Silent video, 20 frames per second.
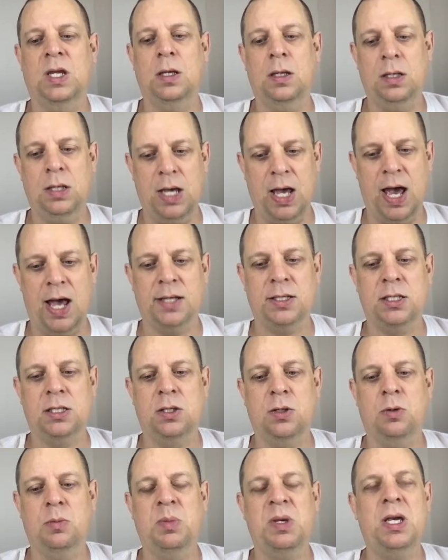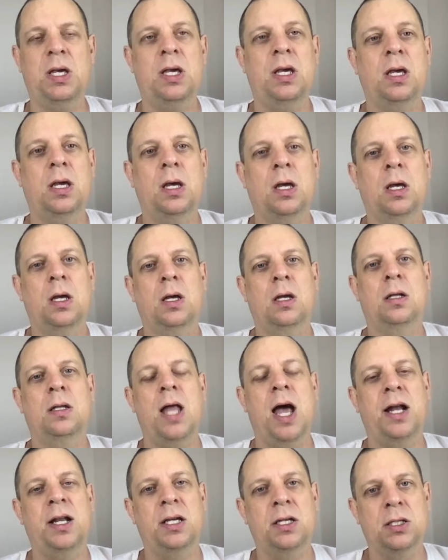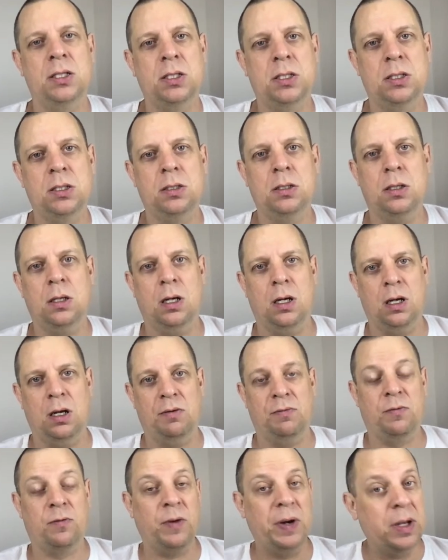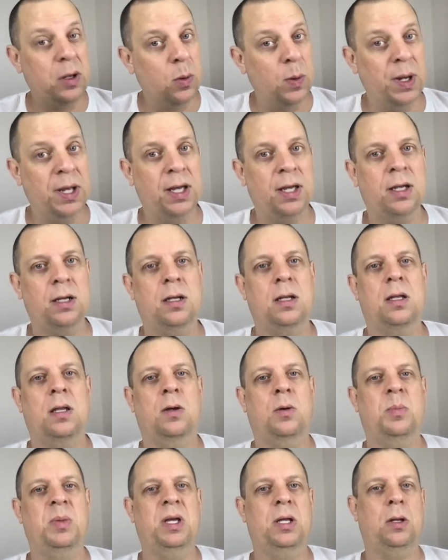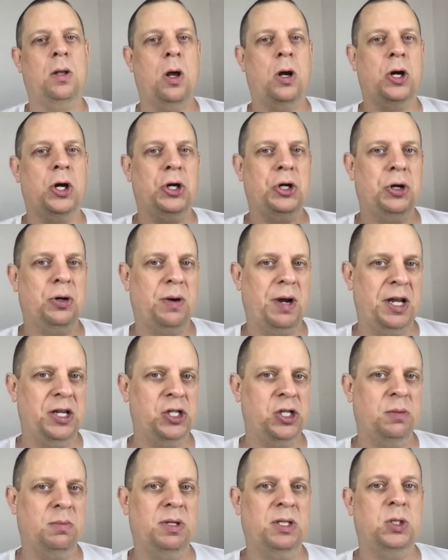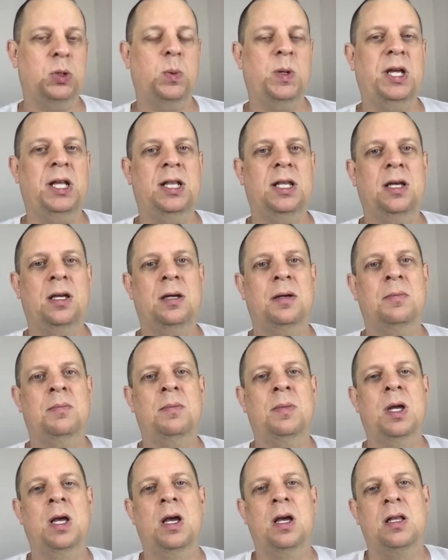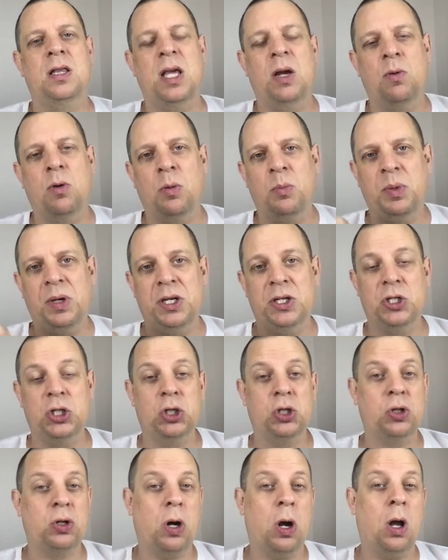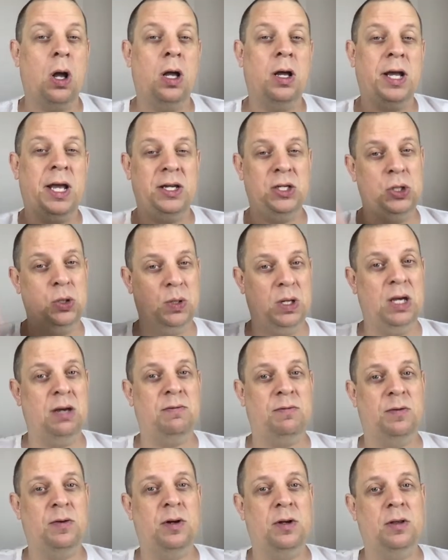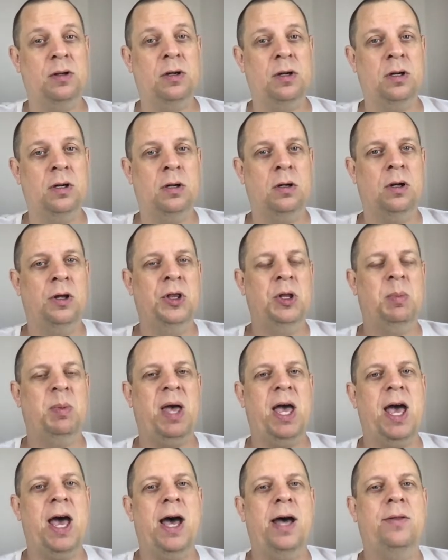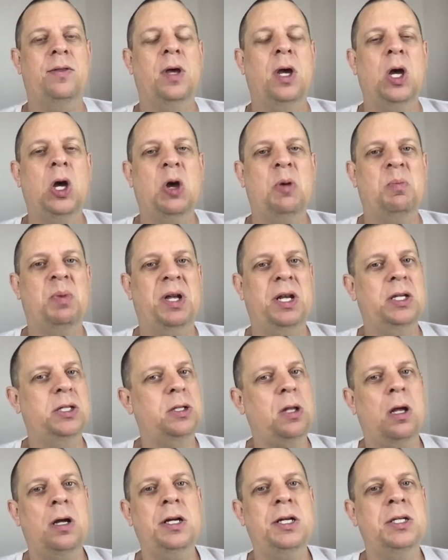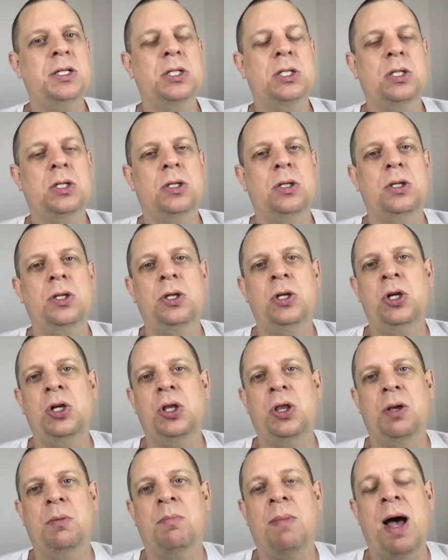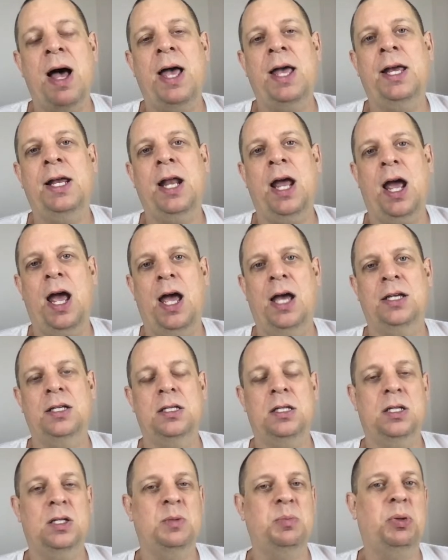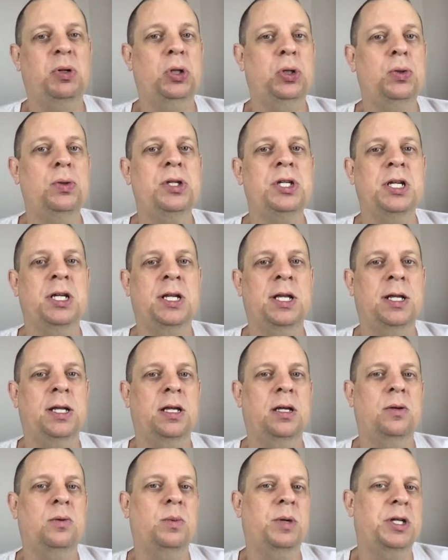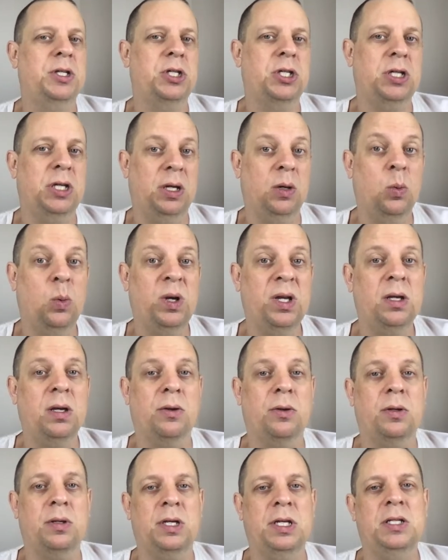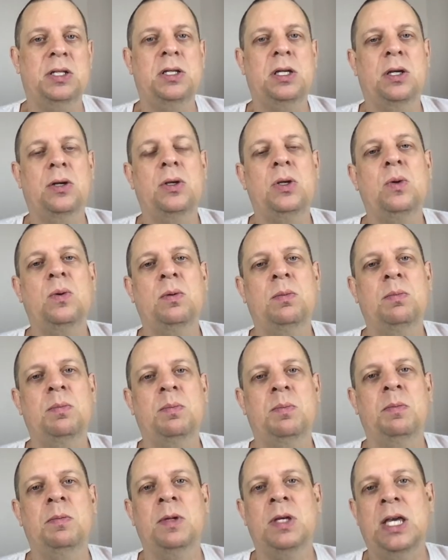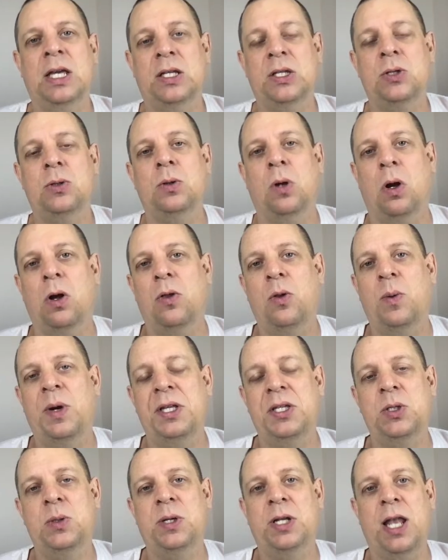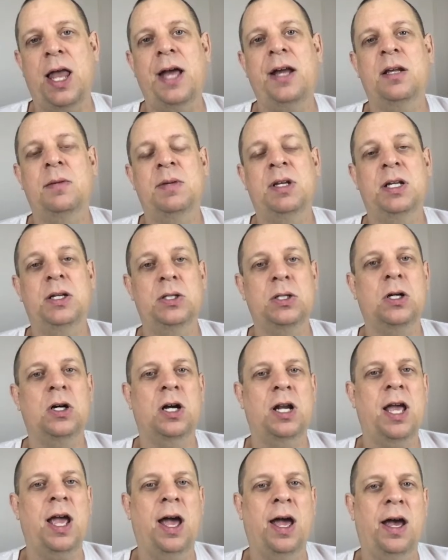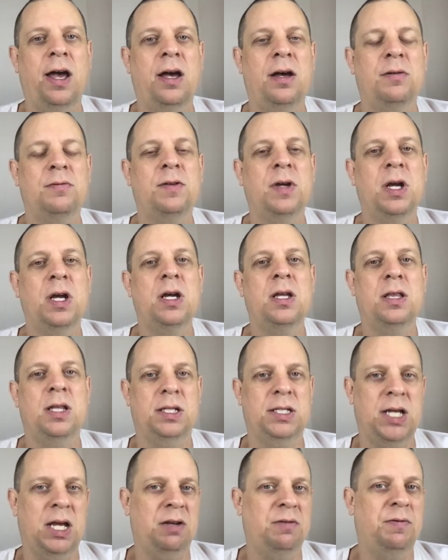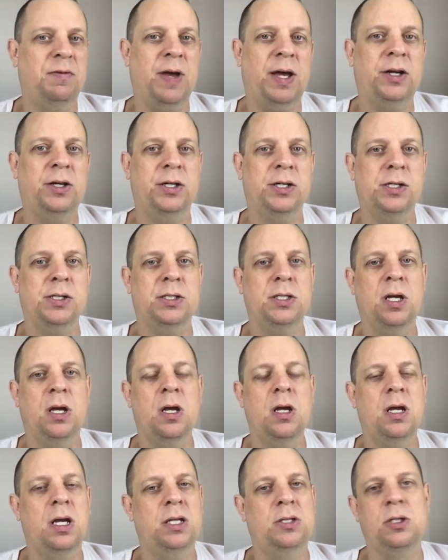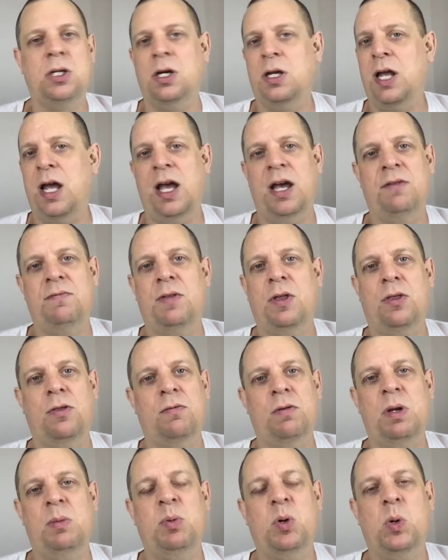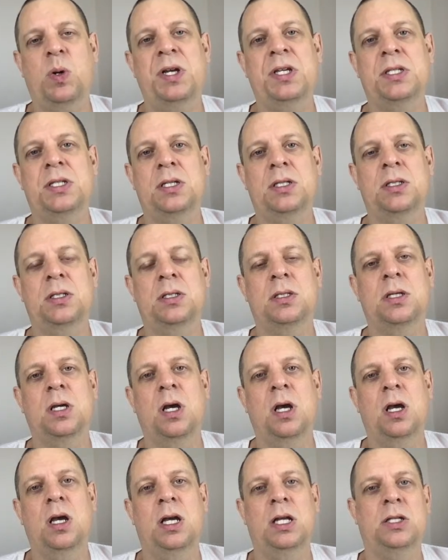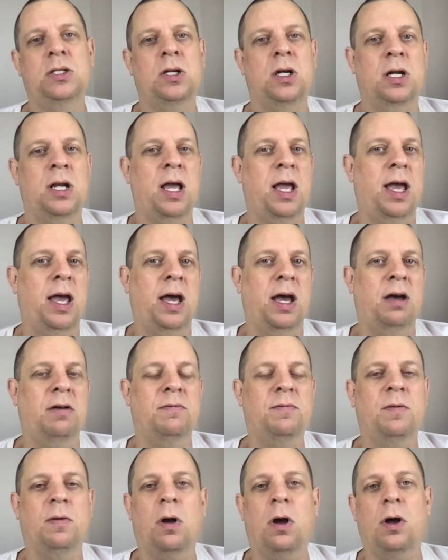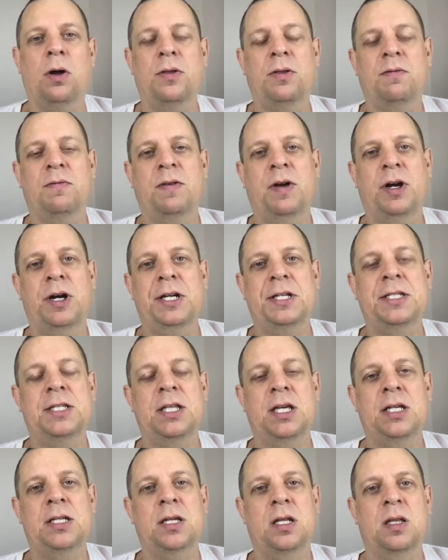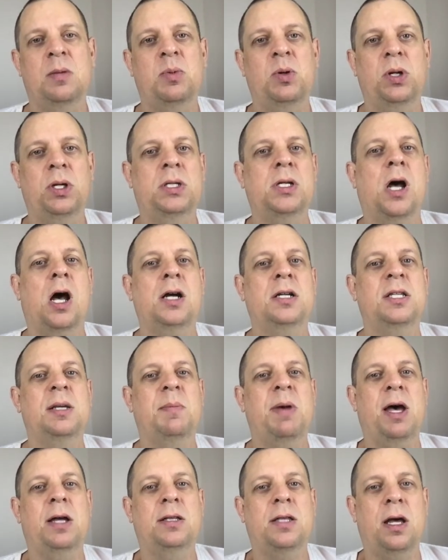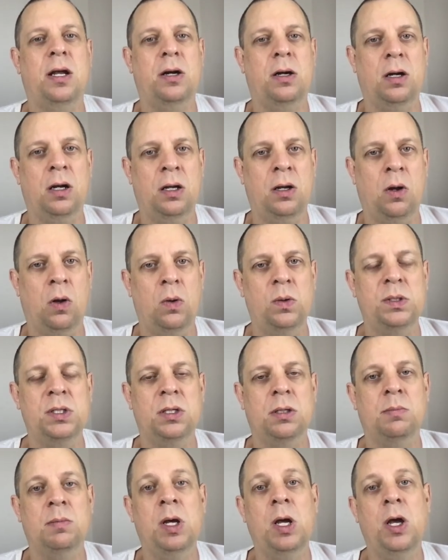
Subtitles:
Yes, they'll be not as frequent. There'll be a longer duration between them. They won't be as strong as you get further on the path. But as long as the mind has this pollution in it, which it will until you get to all the way to enlightenment, it's going to have the 10 fetters. It's going to have the 3 poisons. It's going to have all the various things that the Buddha talks about that are unwholesome.